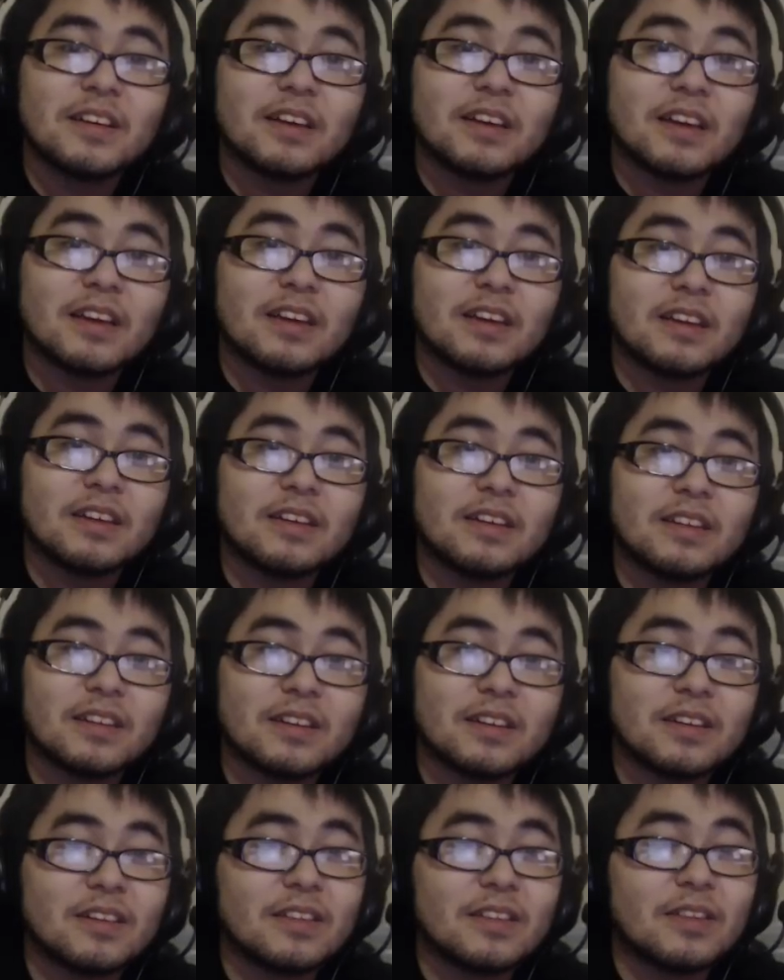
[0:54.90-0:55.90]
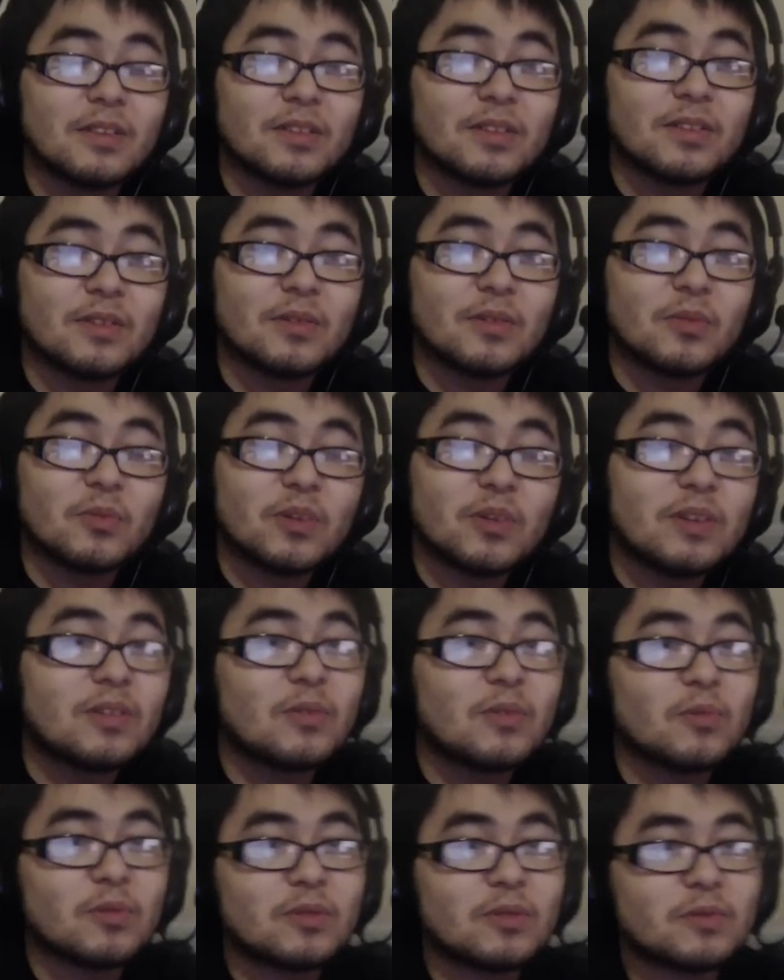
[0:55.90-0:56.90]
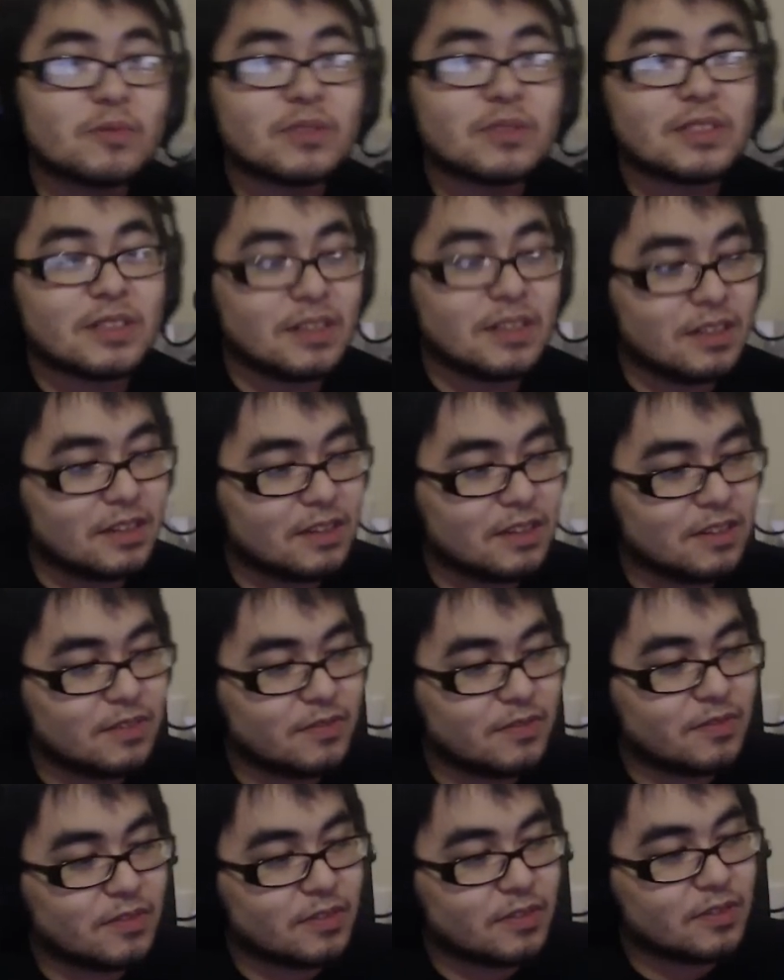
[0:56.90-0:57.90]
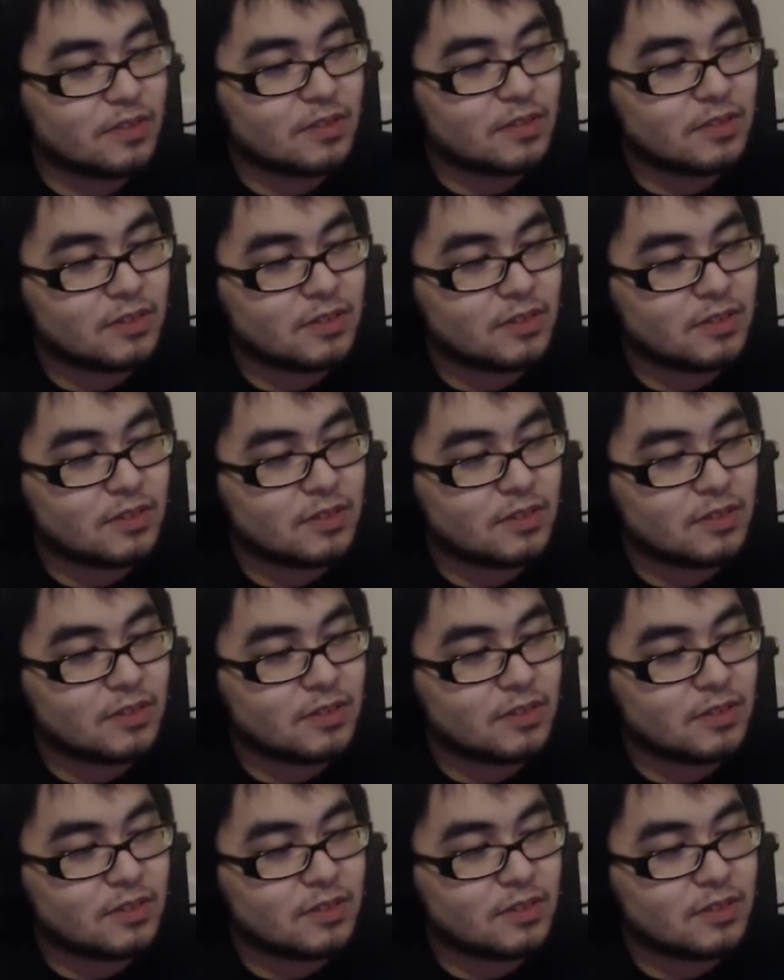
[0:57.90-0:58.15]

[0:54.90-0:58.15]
And the winner will receive